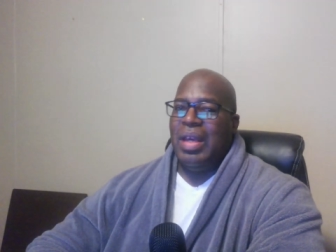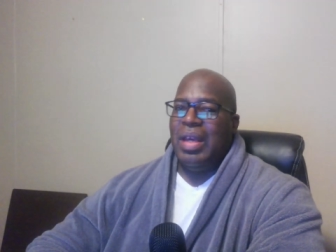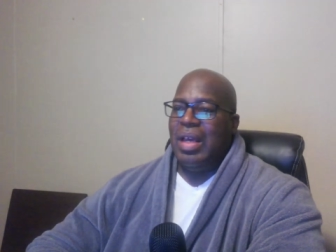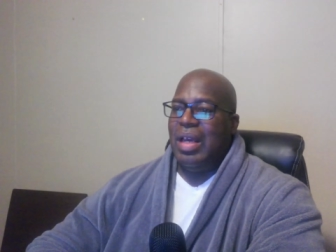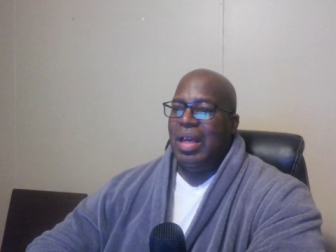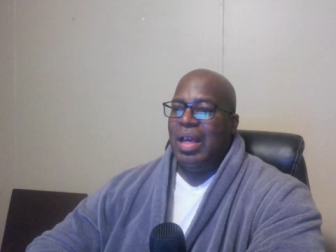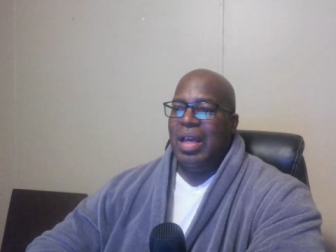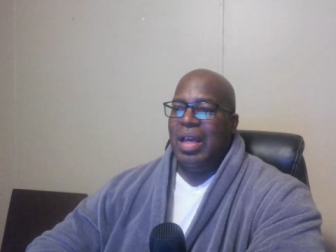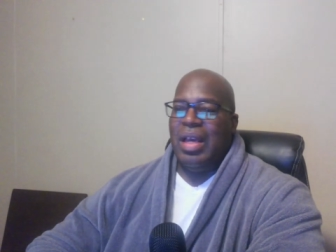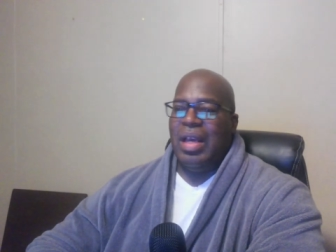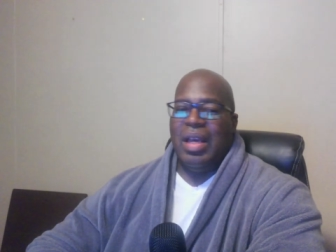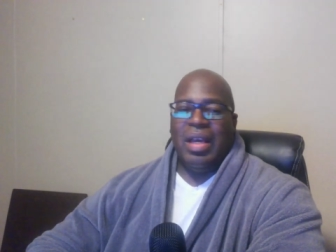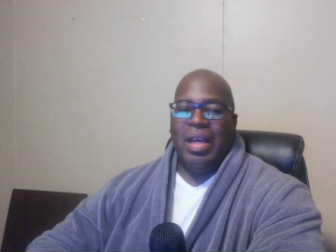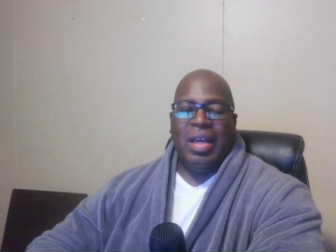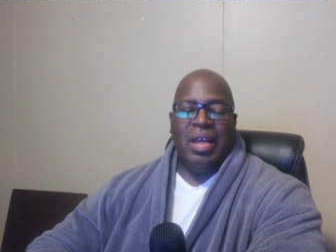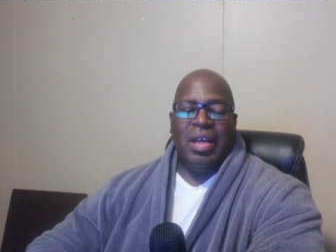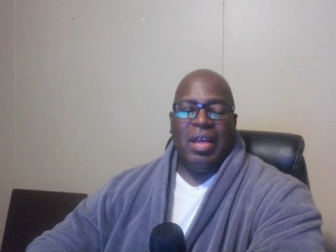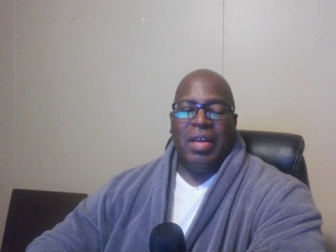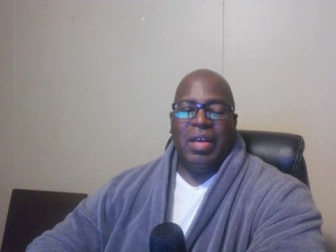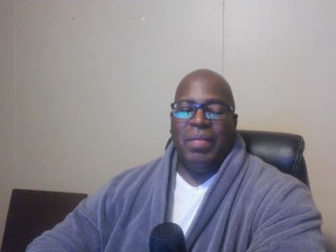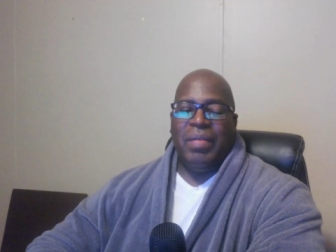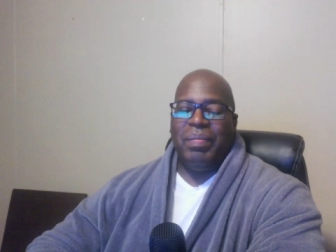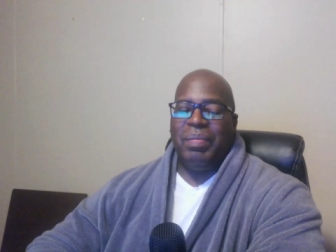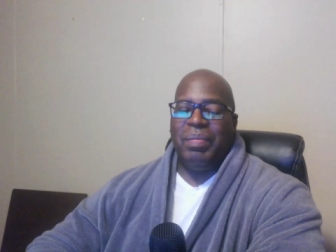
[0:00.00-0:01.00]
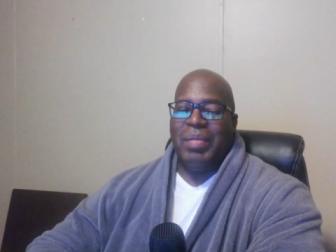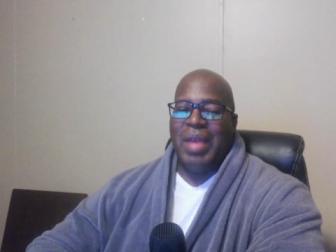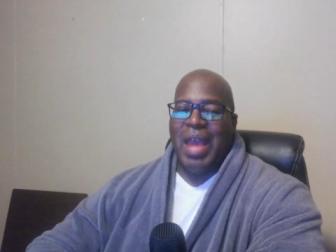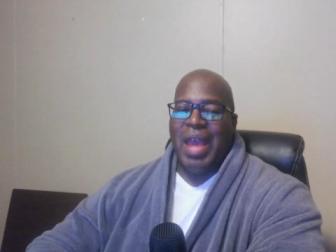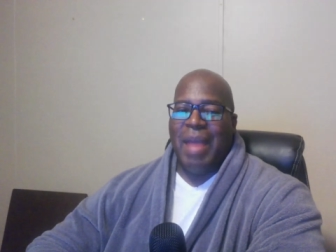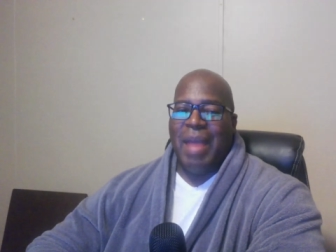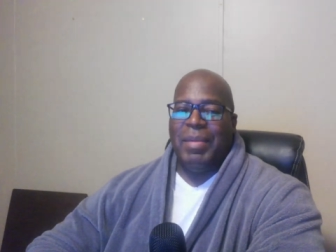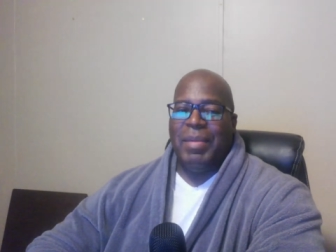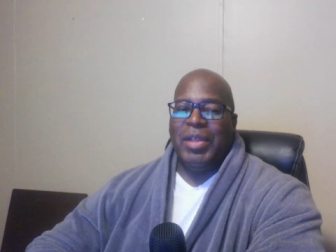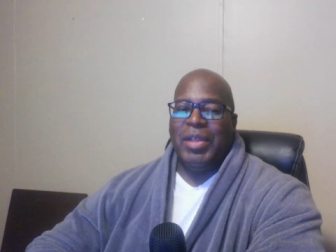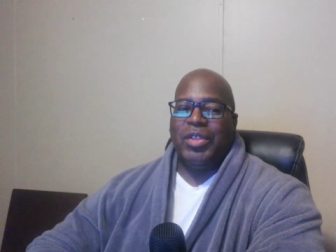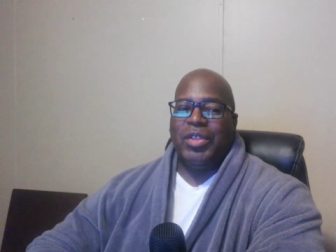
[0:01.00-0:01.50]
uh,
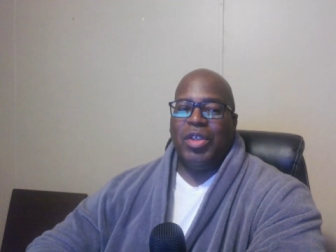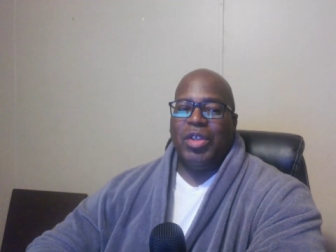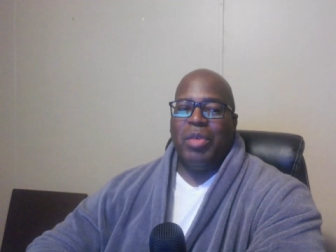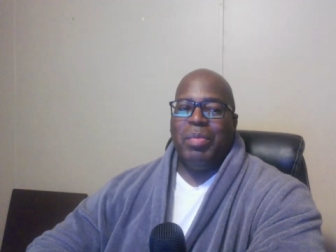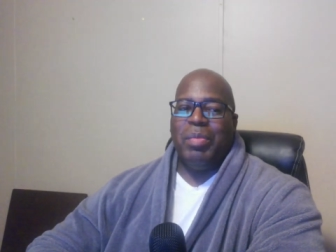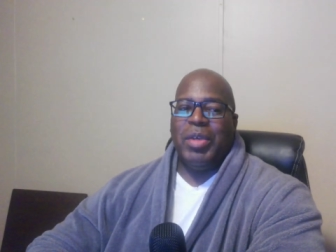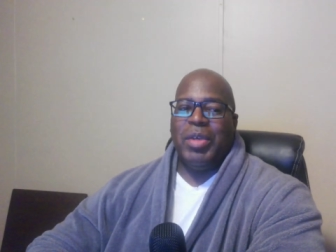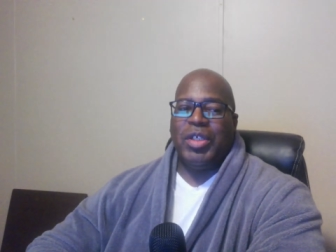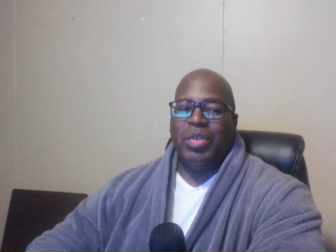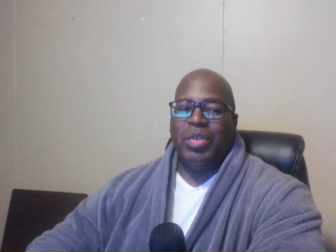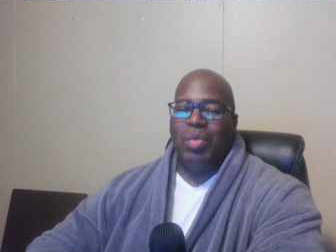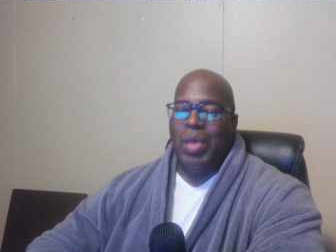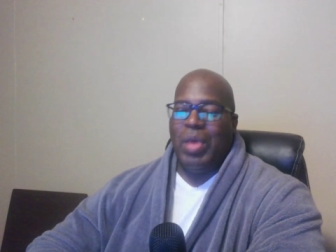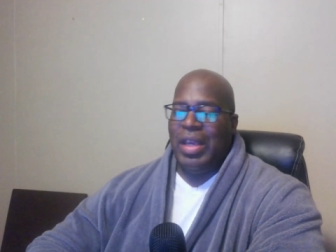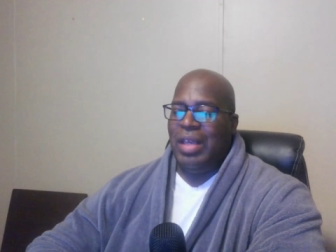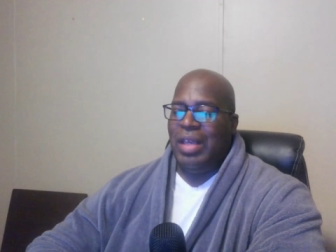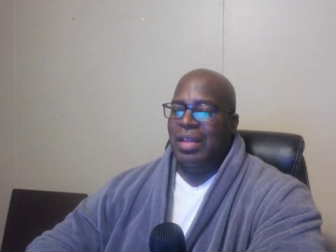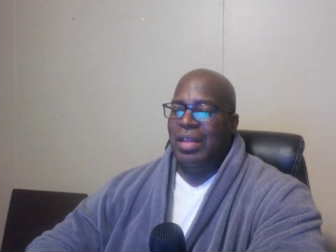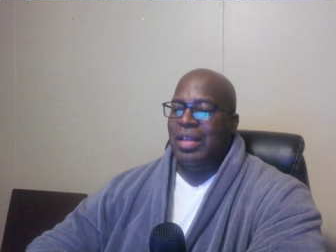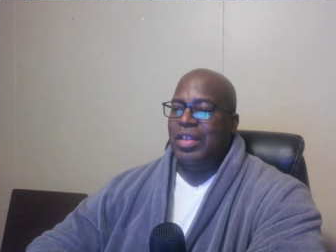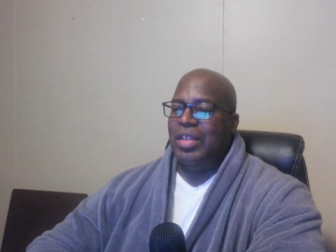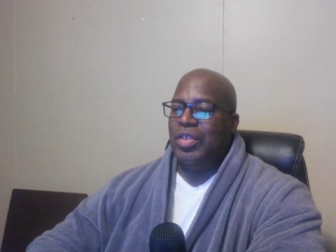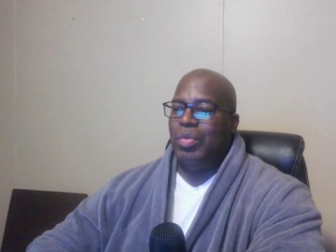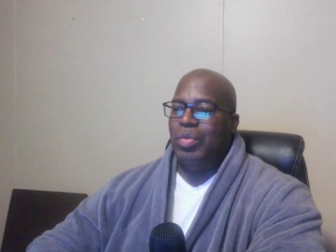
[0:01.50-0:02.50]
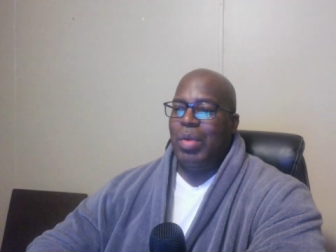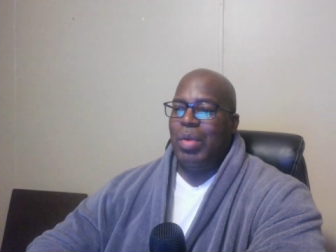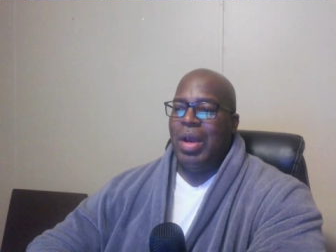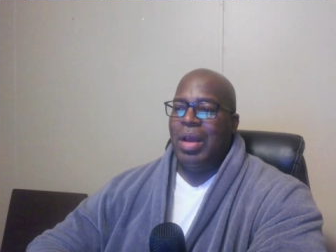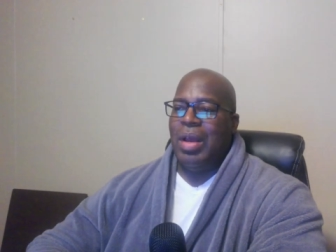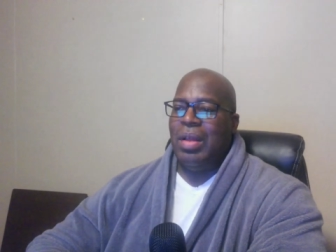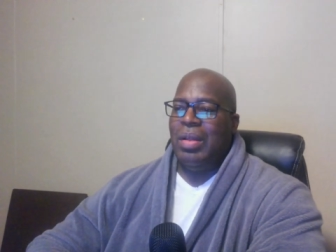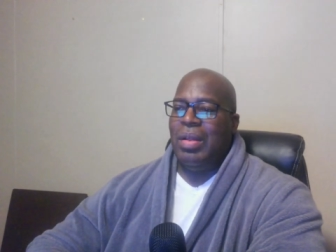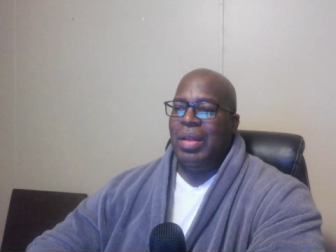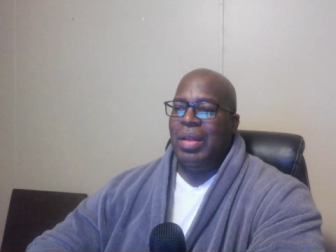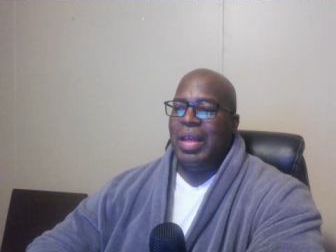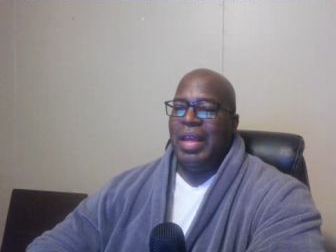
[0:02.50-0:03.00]
having so much weight as
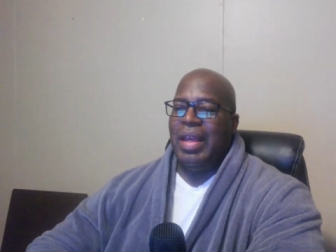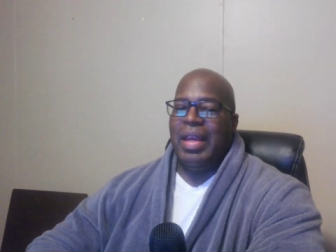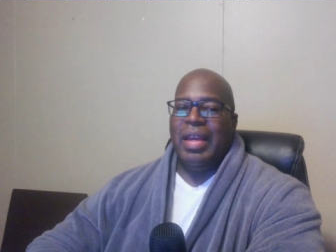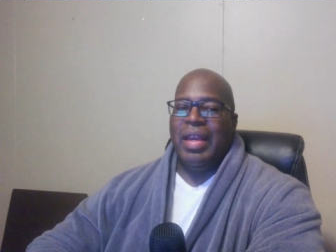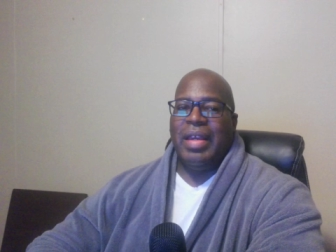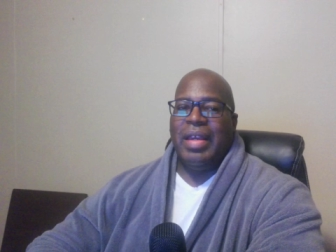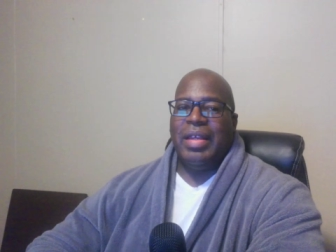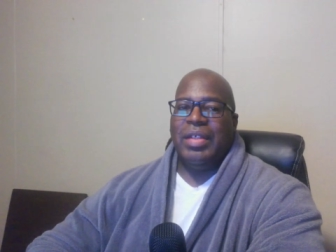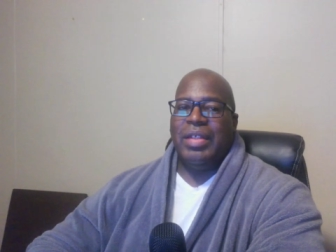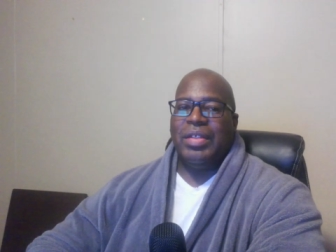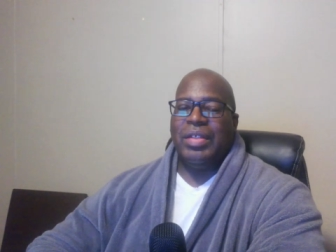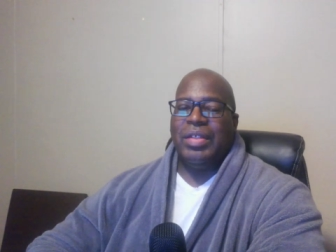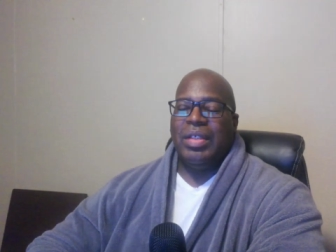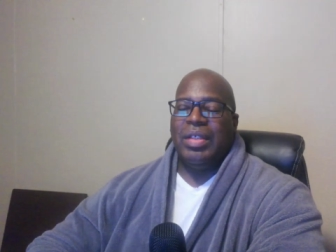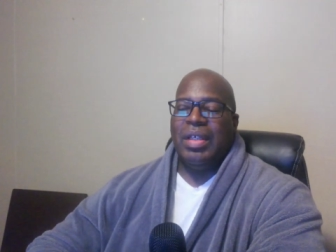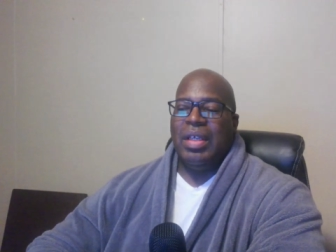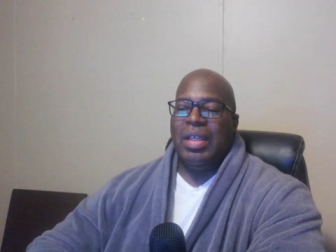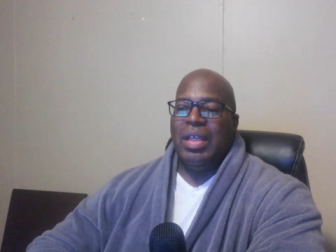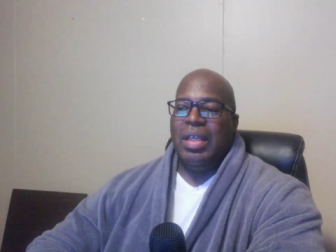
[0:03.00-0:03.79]
well as